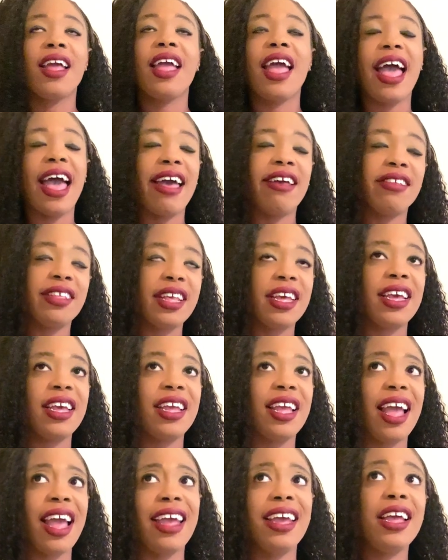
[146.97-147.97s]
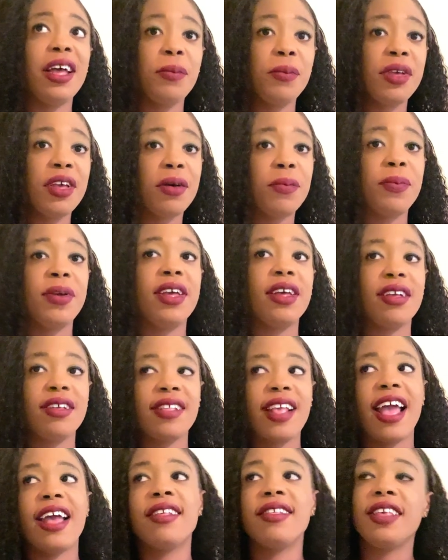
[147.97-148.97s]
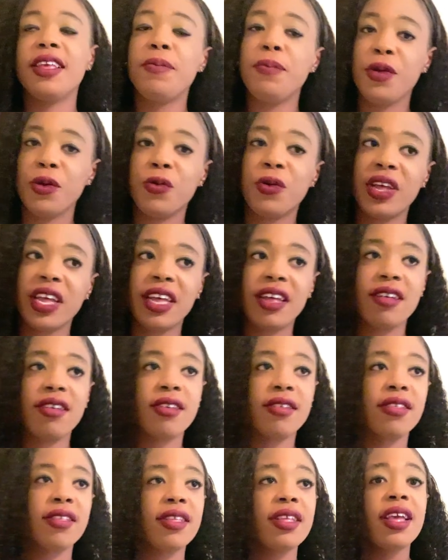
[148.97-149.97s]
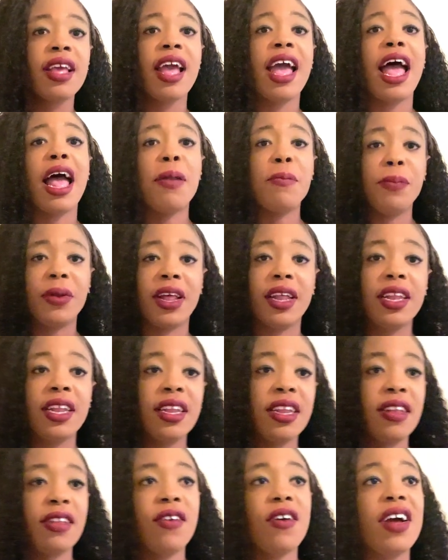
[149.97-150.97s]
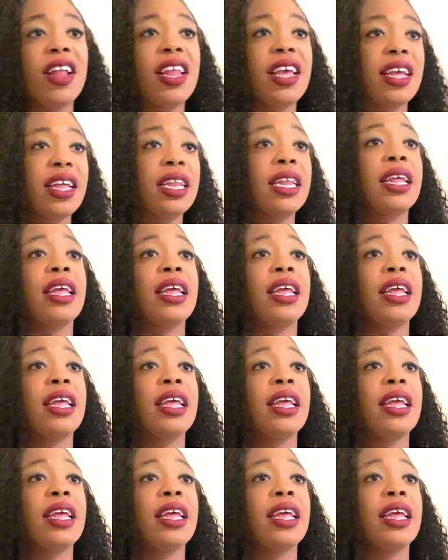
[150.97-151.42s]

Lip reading: I say, I come here because I see mucus and blood in the toilet,